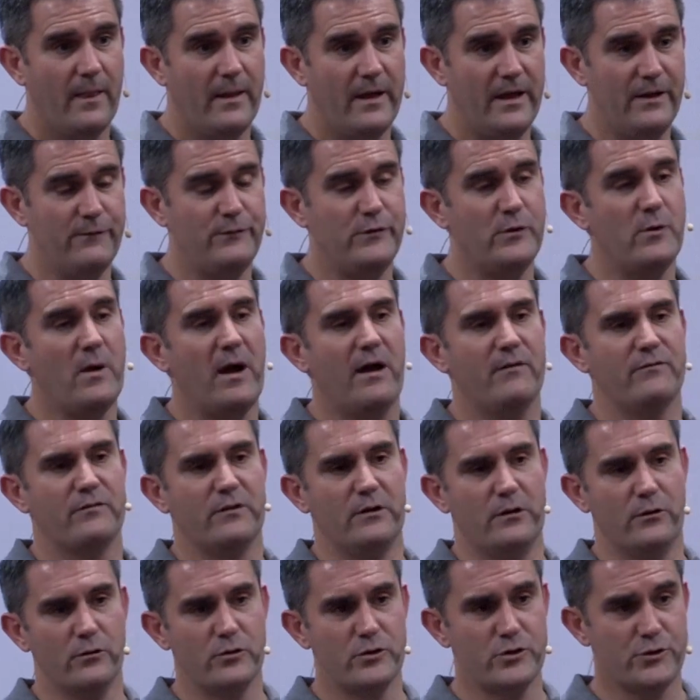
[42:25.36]
If you have the
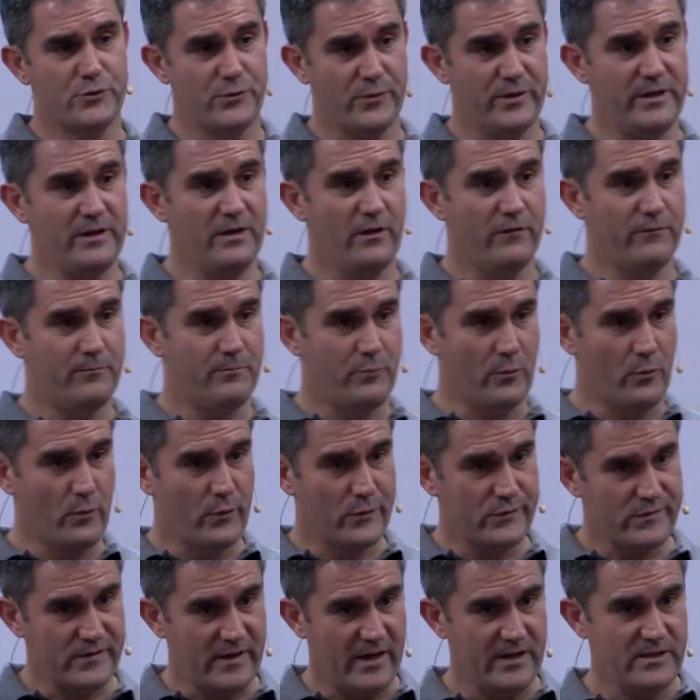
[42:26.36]
luxury of both
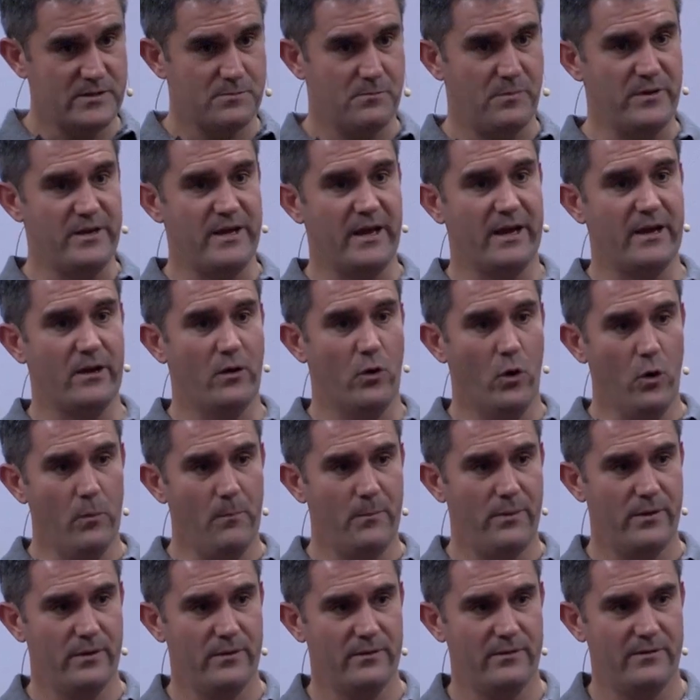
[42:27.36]
sites being
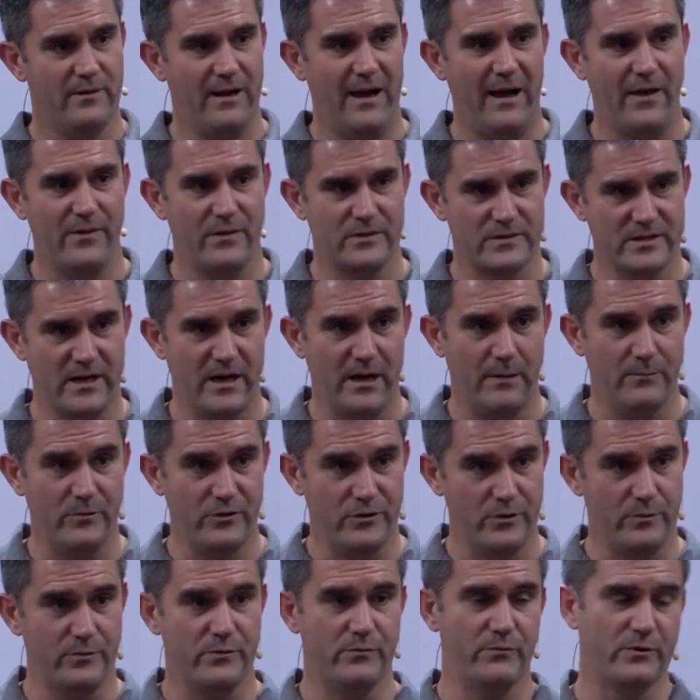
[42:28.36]
up at the time you're
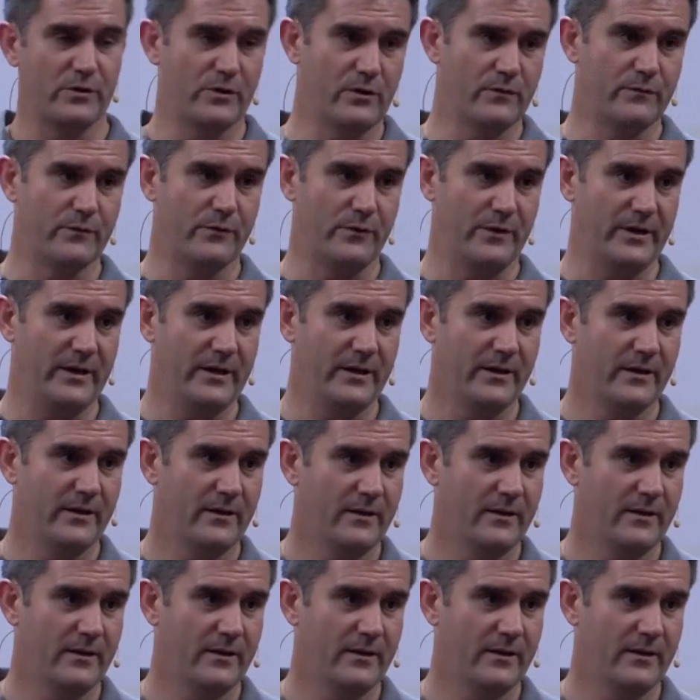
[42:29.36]
doing the recovery,